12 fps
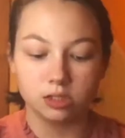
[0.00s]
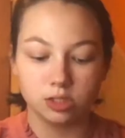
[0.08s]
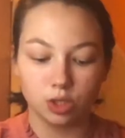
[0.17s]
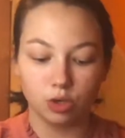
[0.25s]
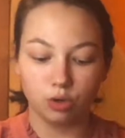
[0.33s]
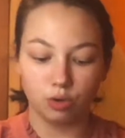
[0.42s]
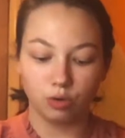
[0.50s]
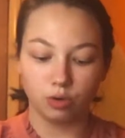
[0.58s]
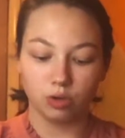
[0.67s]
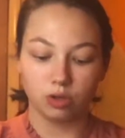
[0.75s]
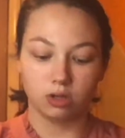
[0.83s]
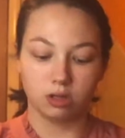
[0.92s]
So
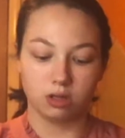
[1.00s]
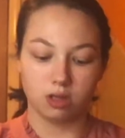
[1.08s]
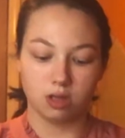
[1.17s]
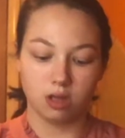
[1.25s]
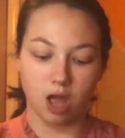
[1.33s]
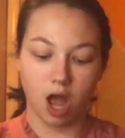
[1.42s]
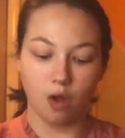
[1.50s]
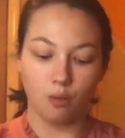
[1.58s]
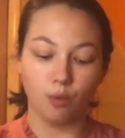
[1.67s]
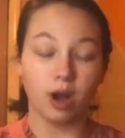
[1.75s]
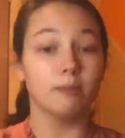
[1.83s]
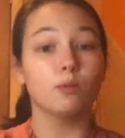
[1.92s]

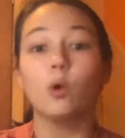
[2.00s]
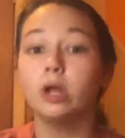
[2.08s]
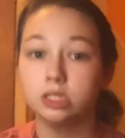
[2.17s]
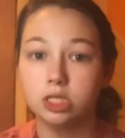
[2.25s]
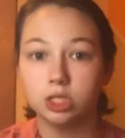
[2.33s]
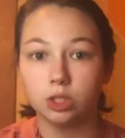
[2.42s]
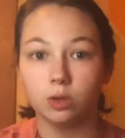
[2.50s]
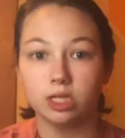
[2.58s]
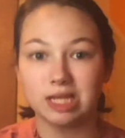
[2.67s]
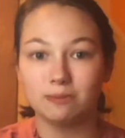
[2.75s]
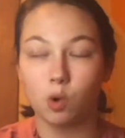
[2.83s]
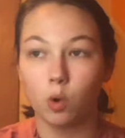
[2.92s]
what I'm going to do
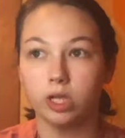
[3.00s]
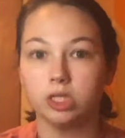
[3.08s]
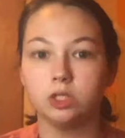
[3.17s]
is I'm going